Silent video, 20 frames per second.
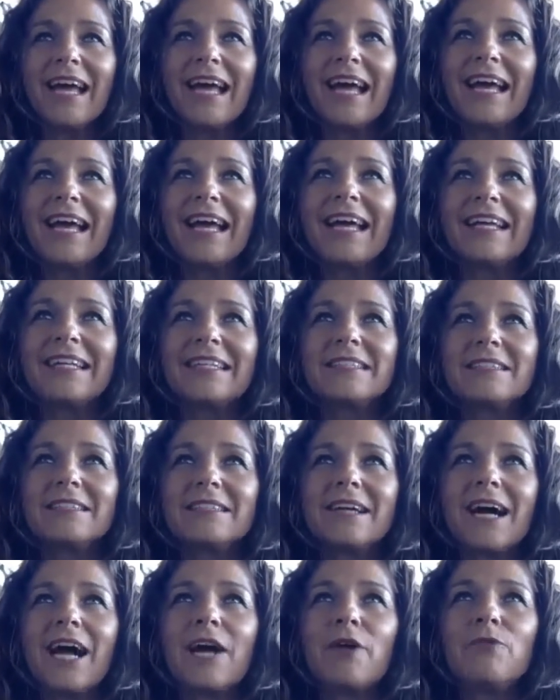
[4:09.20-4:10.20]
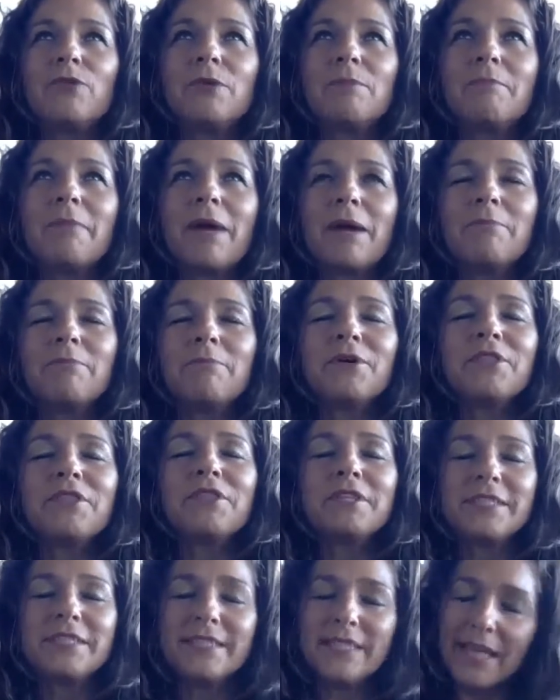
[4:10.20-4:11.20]
And I remember
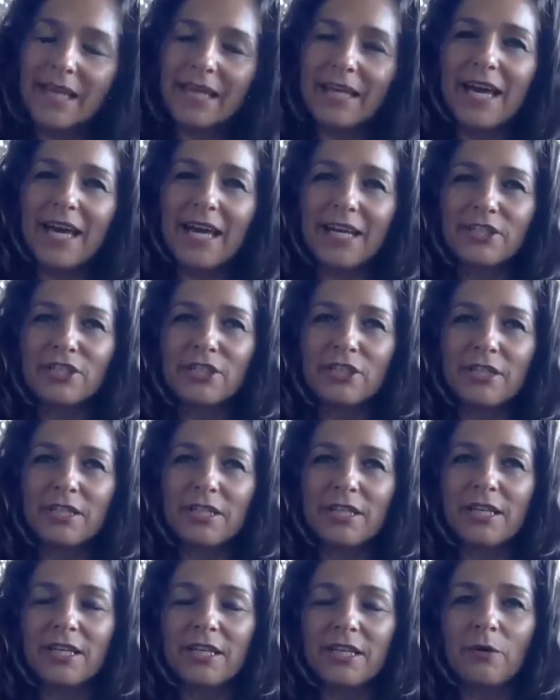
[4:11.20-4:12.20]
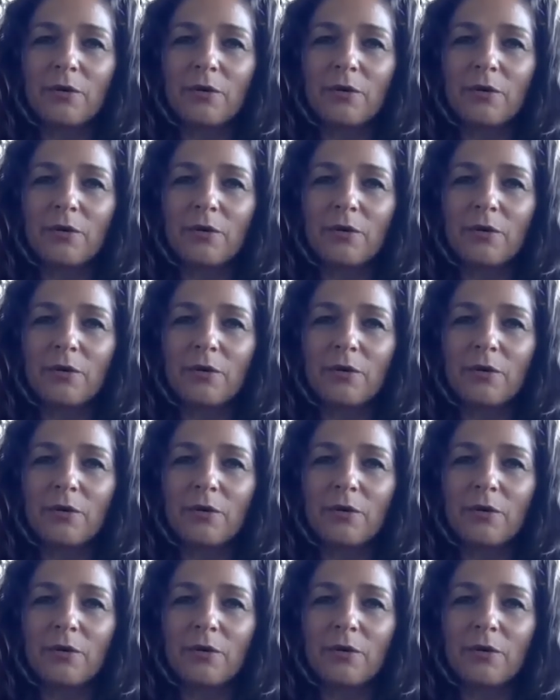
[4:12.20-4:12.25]
the day actually